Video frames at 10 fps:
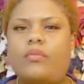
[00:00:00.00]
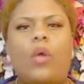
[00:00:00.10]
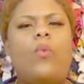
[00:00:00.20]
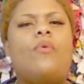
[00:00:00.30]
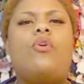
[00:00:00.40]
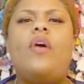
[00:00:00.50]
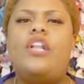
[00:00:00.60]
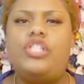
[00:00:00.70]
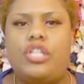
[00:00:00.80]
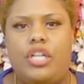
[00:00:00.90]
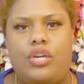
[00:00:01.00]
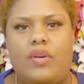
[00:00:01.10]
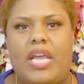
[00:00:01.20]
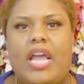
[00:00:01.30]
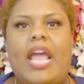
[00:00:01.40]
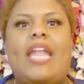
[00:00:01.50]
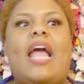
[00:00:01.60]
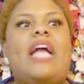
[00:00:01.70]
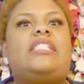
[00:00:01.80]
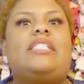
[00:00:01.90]
we were going into the new year and
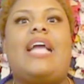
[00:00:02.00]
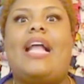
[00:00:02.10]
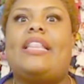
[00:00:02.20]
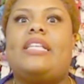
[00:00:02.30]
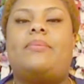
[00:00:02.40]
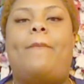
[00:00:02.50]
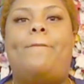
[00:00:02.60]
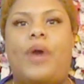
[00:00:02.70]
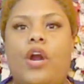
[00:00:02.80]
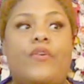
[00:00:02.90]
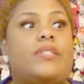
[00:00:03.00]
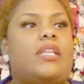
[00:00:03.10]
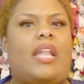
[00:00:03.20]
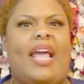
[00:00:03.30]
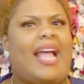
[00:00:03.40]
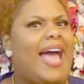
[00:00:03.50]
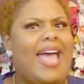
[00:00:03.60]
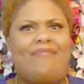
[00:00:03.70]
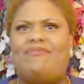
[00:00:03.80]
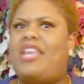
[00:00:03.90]
I just got this burst. Like, I
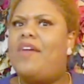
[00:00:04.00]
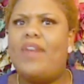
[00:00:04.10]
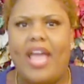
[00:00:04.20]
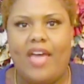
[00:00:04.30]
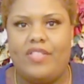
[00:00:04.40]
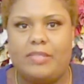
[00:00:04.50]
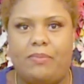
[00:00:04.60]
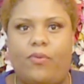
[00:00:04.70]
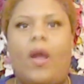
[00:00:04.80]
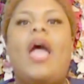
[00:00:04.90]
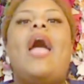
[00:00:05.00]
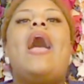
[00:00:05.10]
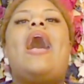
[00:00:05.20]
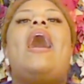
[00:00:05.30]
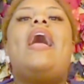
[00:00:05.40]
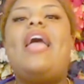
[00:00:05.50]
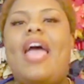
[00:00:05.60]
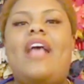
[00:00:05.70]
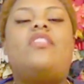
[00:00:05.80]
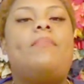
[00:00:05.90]
have never had this before. I
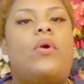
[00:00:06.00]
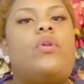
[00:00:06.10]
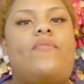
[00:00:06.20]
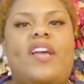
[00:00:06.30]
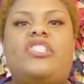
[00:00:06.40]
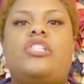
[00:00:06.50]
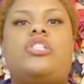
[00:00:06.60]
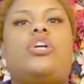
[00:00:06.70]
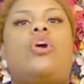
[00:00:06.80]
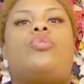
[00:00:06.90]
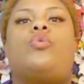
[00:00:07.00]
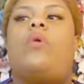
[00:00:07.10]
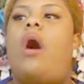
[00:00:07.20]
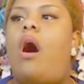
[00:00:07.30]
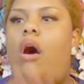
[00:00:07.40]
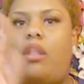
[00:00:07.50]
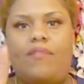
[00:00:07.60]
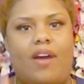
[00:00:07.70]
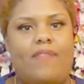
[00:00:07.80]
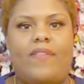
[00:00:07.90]
had the motivation to go through all of
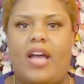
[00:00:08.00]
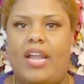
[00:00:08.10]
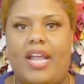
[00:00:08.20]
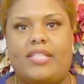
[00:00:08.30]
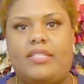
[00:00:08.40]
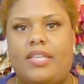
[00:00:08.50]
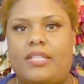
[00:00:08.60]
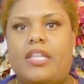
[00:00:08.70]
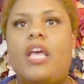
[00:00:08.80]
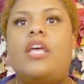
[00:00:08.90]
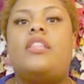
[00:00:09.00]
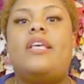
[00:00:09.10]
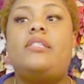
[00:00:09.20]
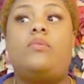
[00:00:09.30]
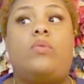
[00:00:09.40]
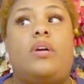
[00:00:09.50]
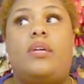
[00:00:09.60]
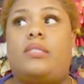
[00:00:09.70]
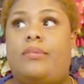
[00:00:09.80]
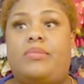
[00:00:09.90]
our finances. This
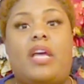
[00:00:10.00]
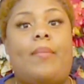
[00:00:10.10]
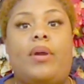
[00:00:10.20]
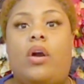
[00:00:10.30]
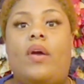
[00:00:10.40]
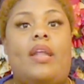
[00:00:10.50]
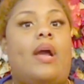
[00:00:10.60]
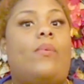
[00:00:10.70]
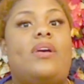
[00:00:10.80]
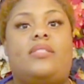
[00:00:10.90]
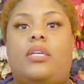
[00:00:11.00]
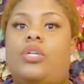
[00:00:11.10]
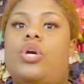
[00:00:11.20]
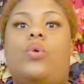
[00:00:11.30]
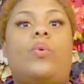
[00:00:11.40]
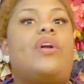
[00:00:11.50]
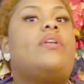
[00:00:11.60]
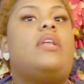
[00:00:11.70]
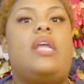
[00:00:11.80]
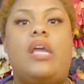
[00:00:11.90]
was some time ago and I wasn't nowhere
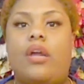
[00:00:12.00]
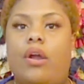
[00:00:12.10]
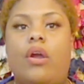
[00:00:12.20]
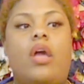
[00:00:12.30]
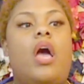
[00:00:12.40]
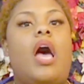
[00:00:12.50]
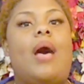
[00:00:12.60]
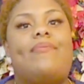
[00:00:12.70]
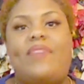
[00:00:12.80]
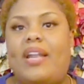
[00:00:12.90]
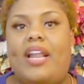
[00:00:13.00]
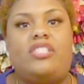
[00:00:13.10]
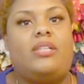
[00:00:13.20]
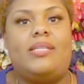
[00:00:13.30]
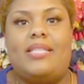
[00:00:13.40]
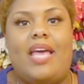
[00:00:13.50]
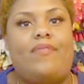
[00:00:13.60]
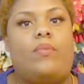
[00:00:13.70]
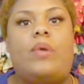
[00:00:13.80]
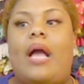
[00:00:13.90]
near financially
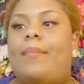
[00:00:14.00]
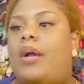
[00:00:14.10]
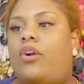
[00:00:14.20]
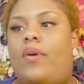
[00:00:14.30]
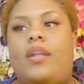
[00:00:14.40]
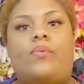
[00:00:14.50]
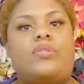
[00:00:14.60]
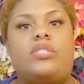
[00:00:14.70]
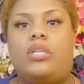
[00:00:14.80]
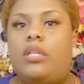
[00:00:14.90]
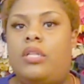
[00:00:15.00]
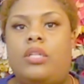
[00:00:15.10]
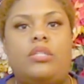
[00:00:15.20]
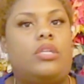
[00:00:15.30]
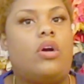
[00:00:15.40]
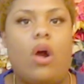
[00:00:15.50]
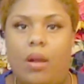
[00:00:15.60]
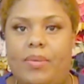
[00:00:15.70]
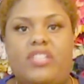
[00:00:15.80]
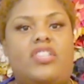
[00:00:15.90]
savvy. My credit was still in the
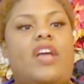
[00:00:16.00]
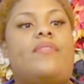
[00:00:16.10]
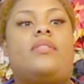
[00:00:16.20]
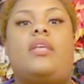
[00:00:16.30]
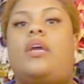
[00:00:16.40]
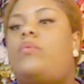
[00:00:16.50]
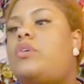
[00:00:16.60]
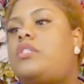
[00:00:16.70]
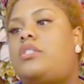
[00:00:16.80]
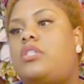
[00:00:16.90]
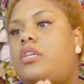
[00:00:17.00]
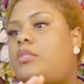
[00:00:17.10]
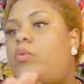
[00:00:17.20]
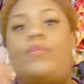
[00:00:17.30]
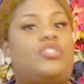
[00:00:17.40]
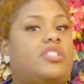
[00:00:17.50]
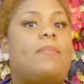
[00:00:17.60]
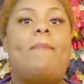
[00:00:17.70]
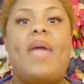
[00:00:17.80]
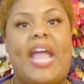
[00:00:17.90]
garbage. Everything was we were
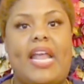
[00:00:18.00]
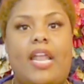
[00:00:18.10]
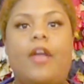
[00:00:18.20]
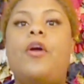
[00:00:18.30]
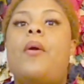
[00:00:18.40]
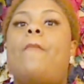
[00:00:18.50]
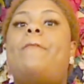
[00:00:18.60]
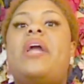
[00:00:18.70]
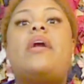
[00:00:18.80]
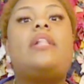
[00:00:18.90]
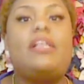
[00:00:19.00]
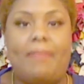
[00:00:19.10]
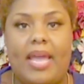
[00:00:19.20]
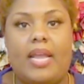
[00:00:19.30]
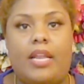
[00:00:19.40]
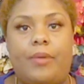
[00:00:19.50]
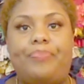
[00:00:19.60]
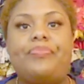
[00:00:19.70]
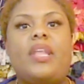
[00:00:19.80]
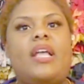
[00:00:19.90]
just making it, barely making
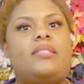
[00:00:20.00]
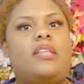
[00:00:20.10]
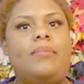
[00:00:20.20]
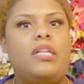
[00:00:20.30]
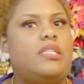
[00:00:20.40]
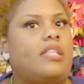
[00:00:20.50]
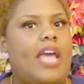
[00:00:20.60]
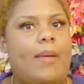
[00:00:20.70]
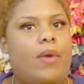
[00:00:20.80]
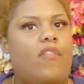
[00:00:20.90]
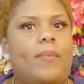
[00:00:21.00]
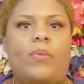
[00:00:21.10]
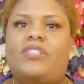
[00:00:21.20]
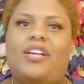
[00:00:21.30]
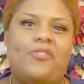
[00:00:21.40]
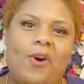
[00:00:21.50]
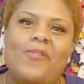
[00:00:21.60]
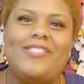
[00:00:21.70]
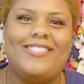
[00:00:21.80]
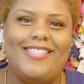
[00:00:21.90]
it. And something just came over me, which I know
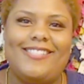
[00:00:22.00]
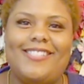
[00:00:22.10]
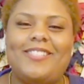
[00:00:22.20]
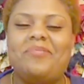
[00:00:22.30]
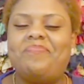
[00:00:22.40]
it was Jesus.